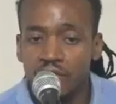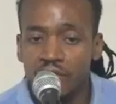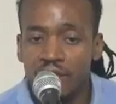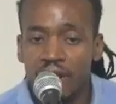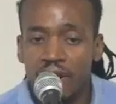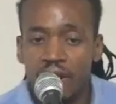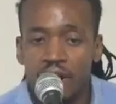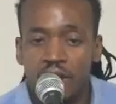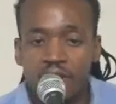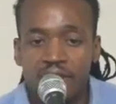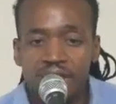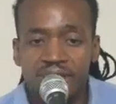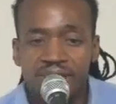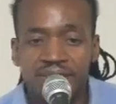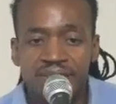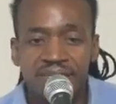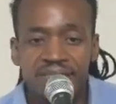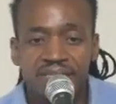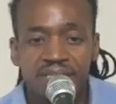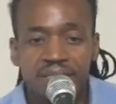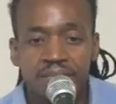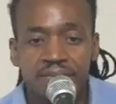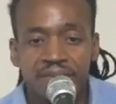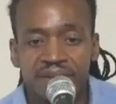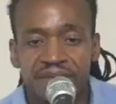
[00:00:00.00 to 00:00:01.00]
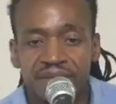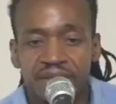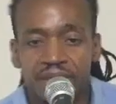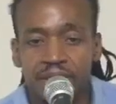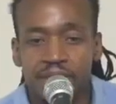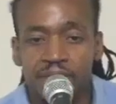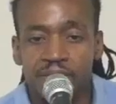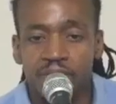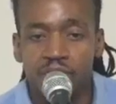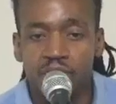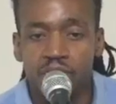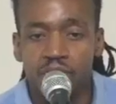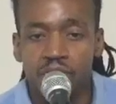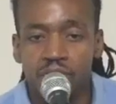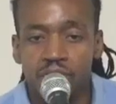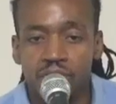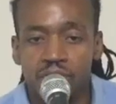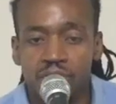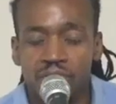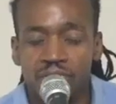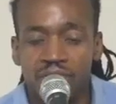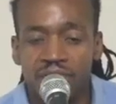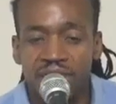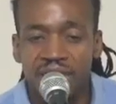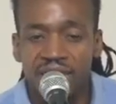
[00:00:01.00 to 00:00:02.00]
And I already see some that have come through,
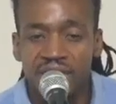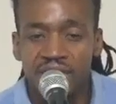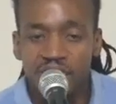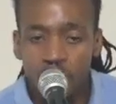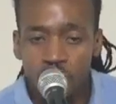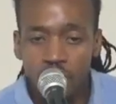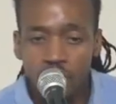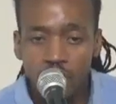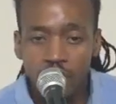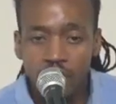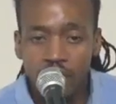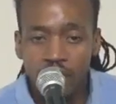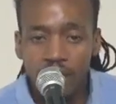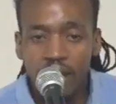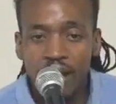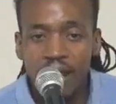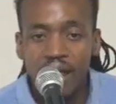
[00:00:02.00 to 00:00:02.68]
so thank you all.